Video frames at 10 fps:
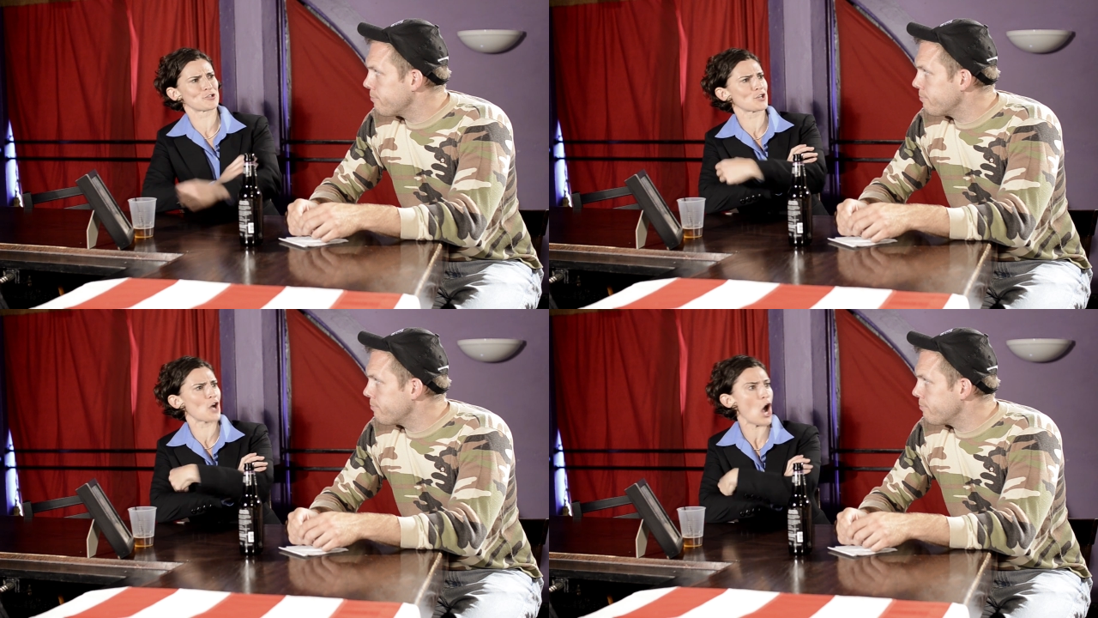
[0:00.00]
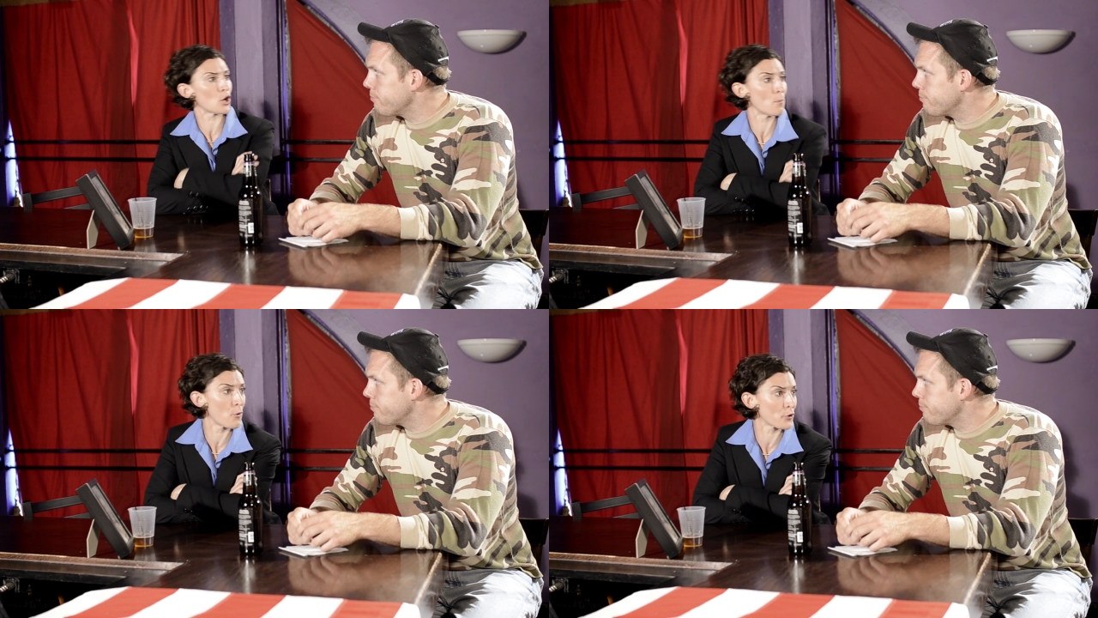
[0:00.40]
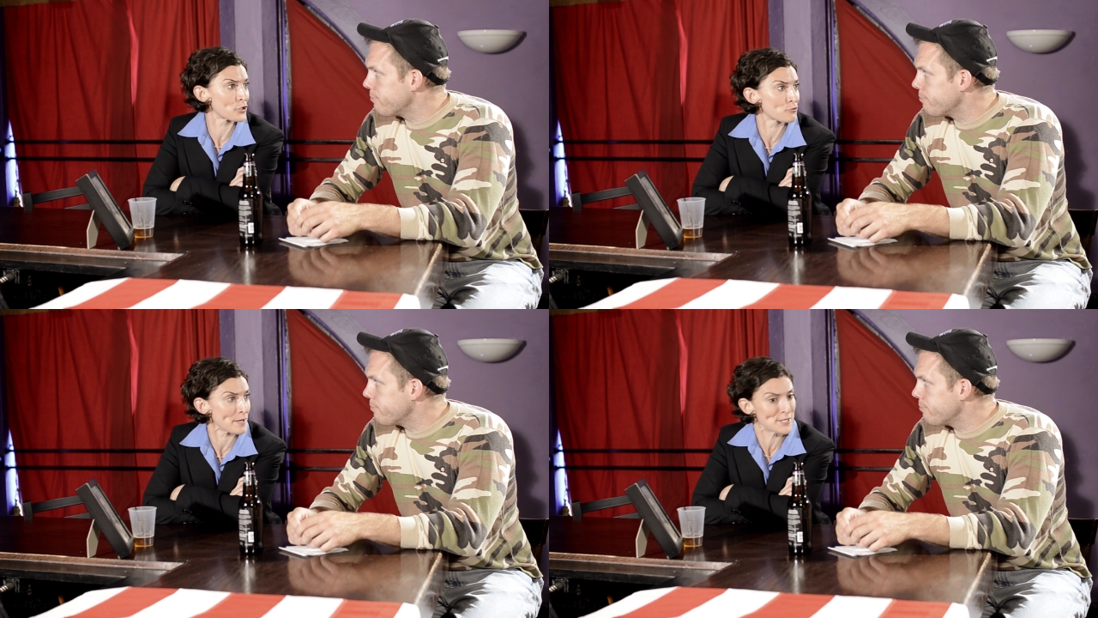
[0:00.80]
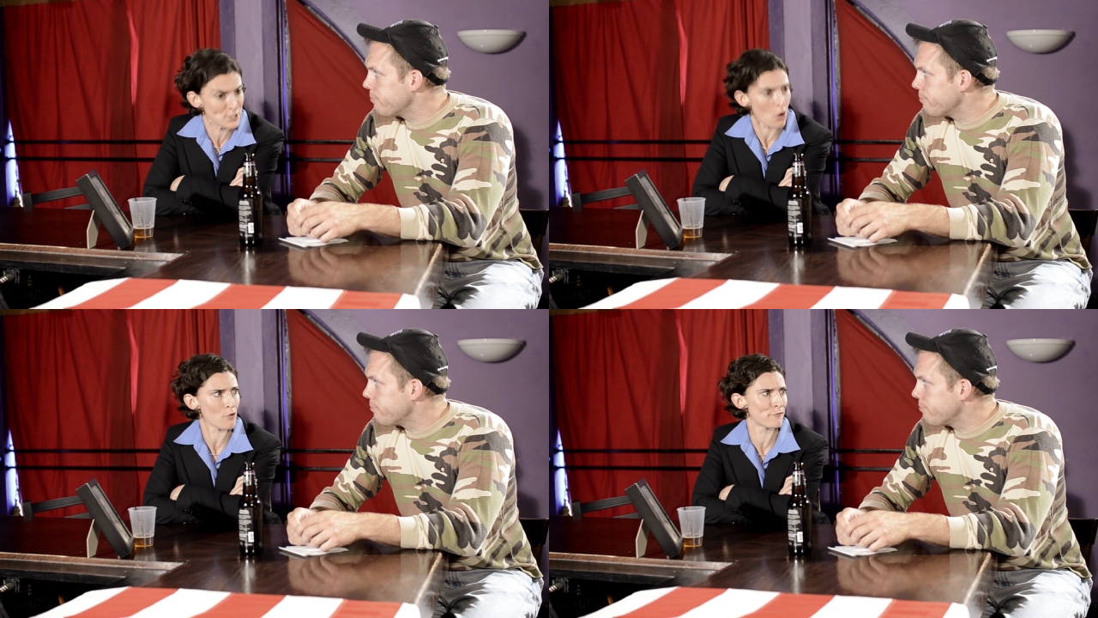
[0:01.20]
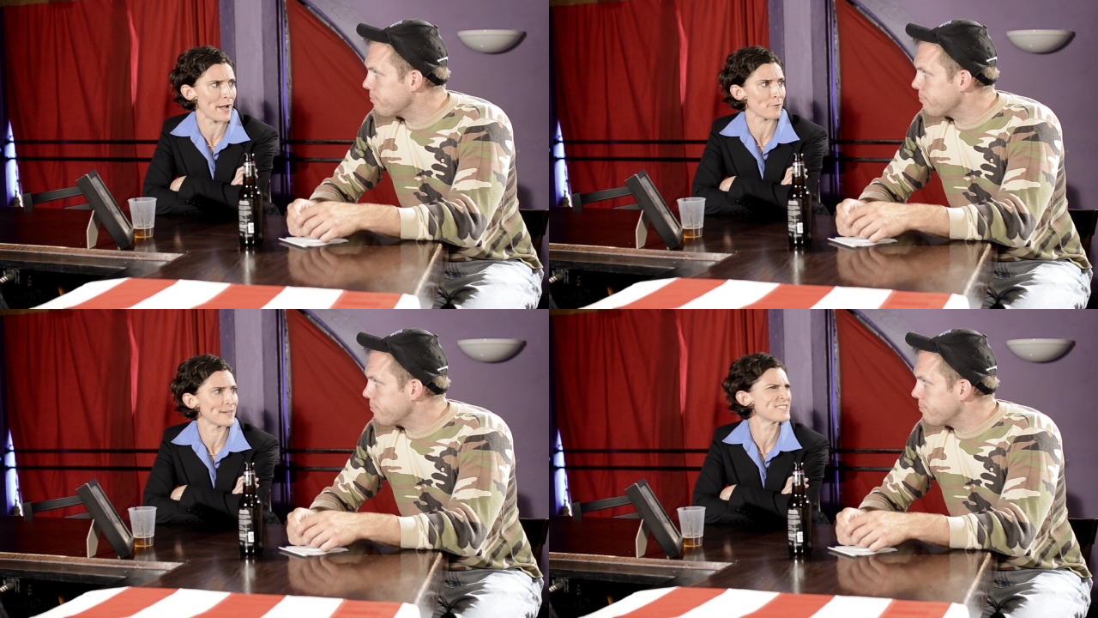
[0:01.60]
Speaker 1: Chicago Board of Trade golf
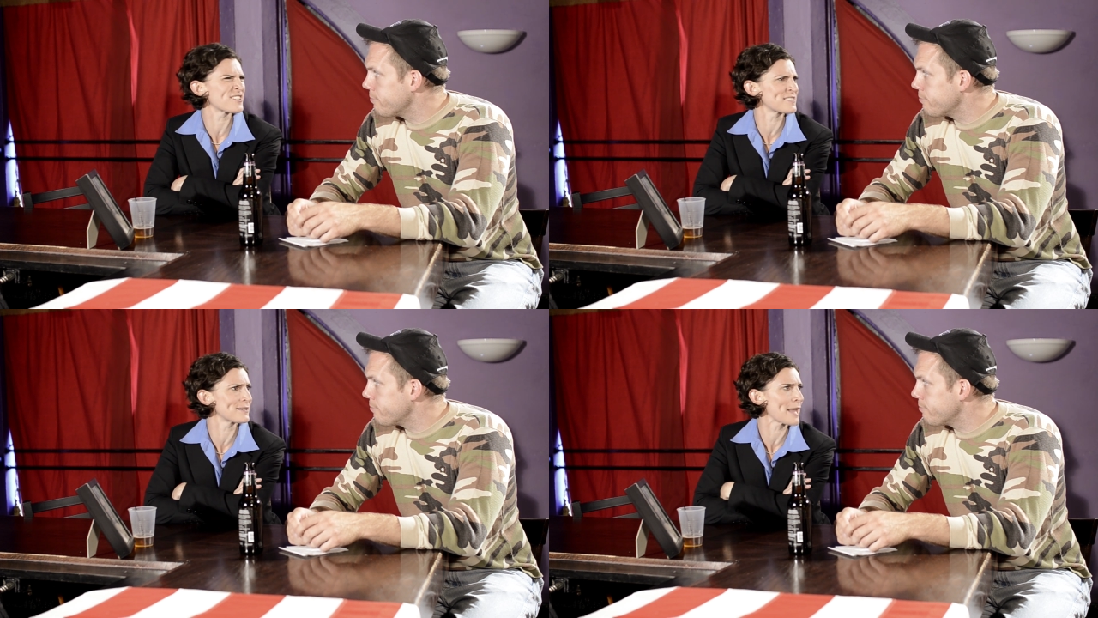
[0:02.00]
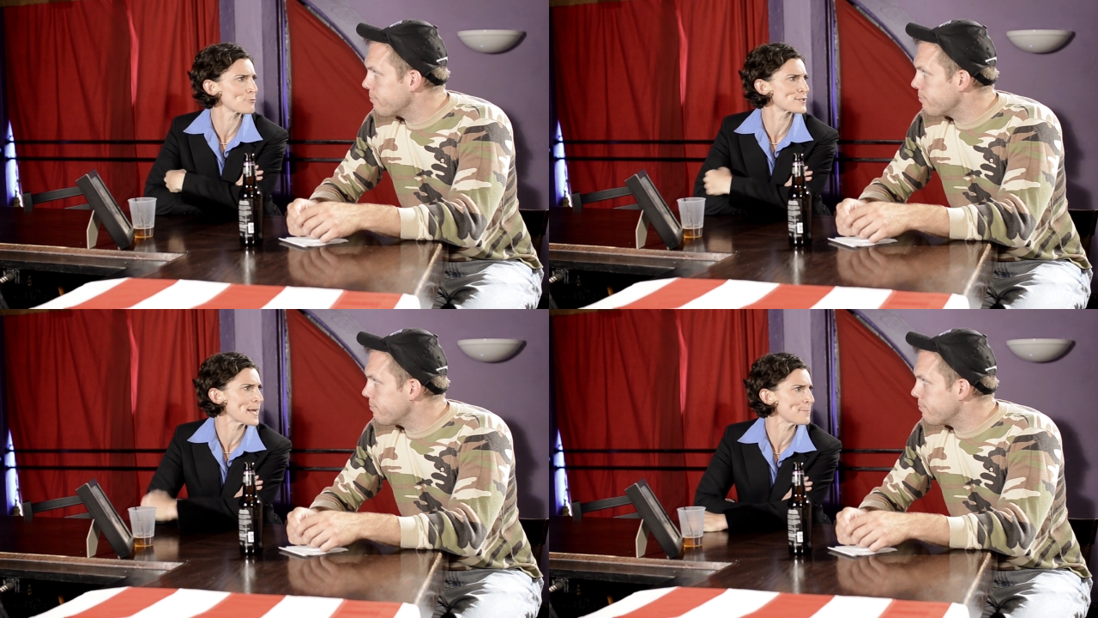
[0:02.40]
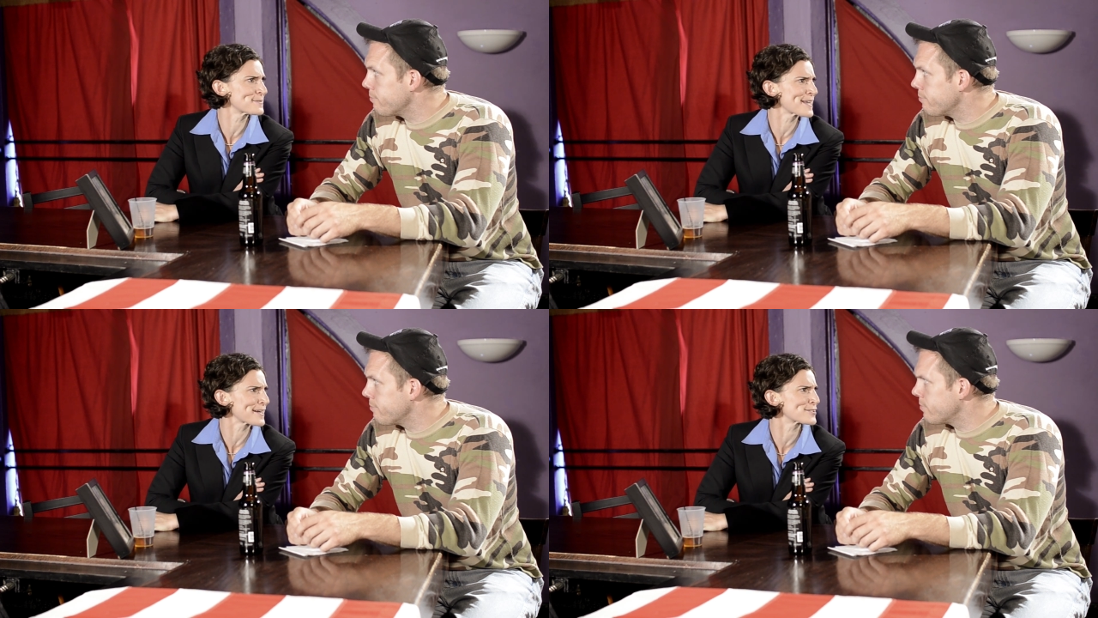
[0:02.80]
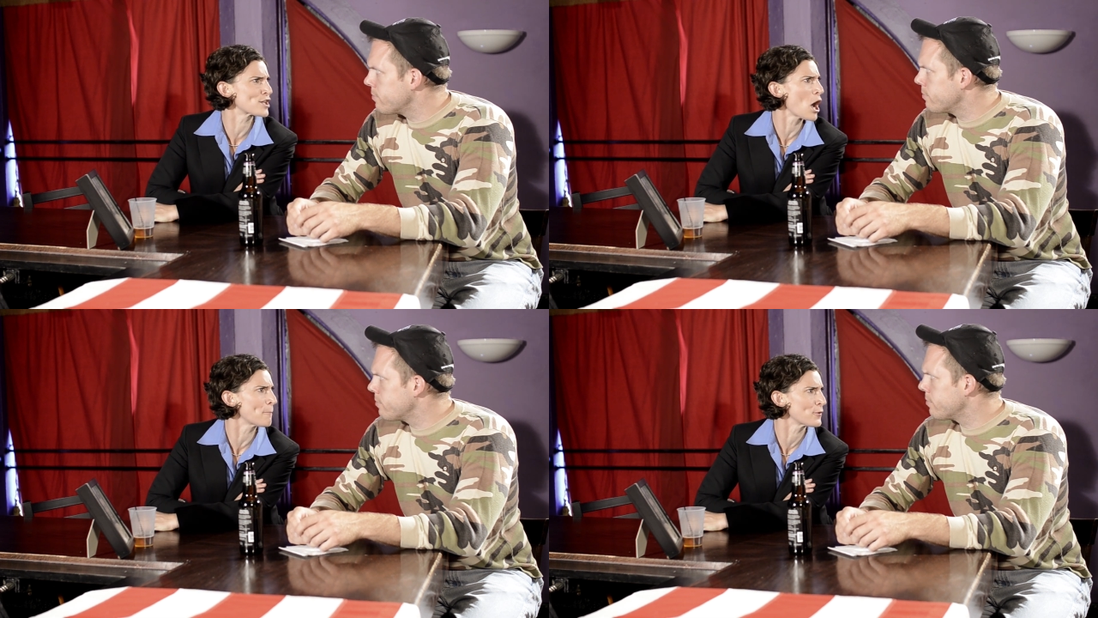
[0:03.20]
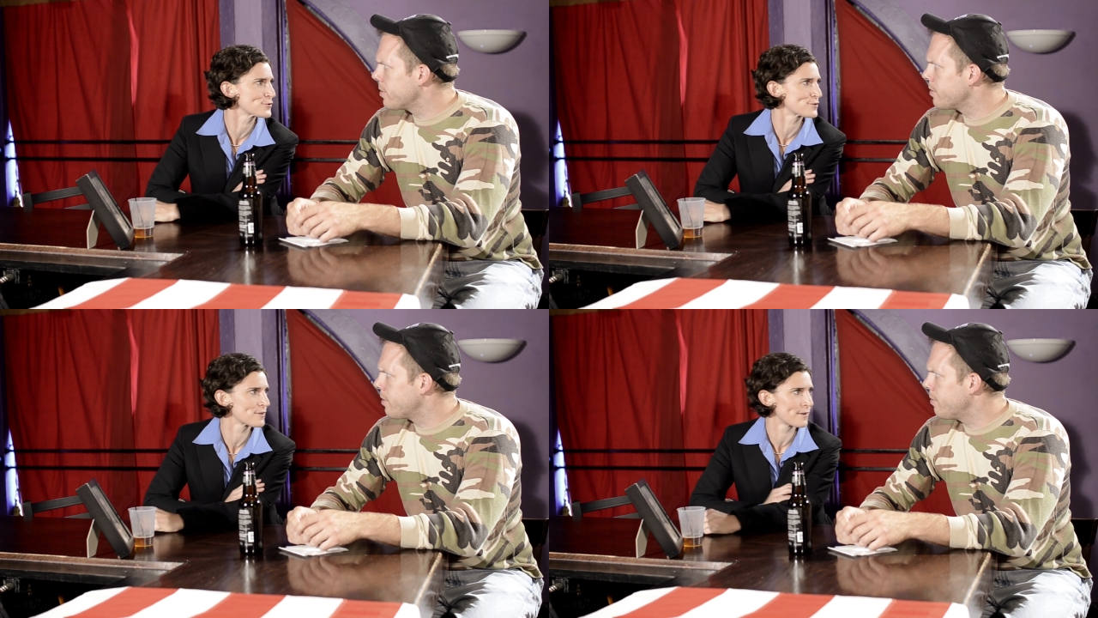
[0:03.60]
outing doesn't allow same-sex
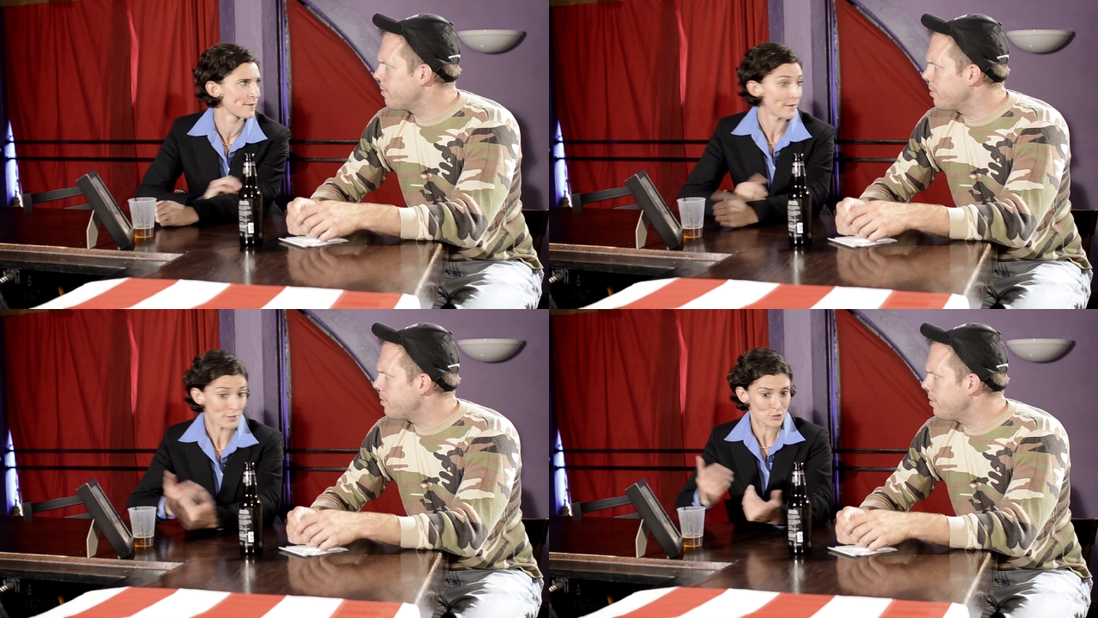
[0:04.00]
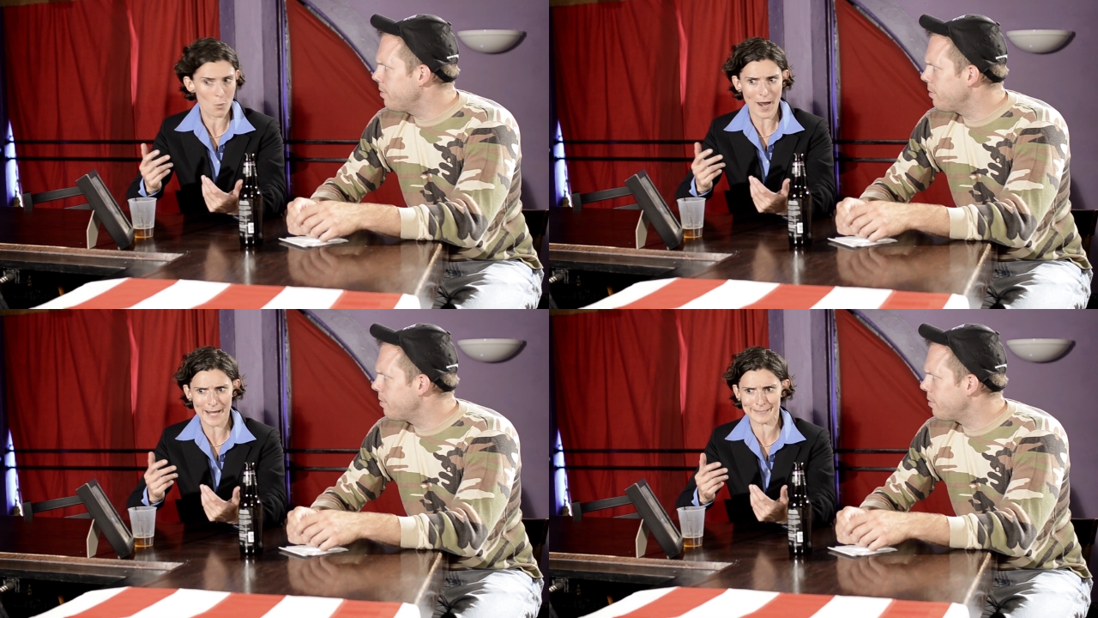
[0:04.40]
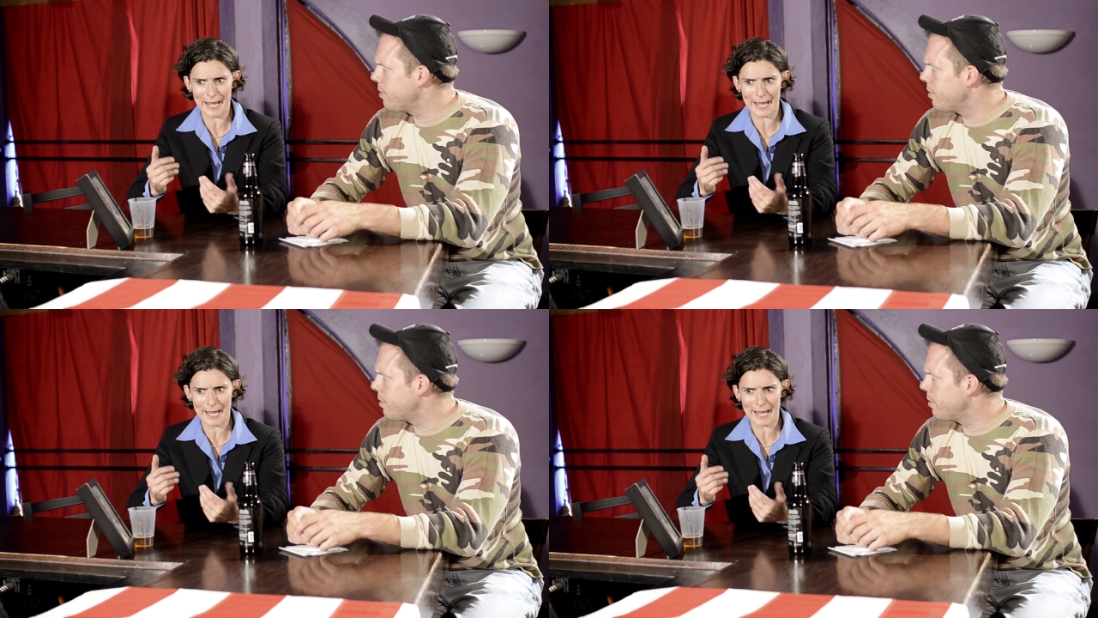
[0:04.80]
couples. So Anne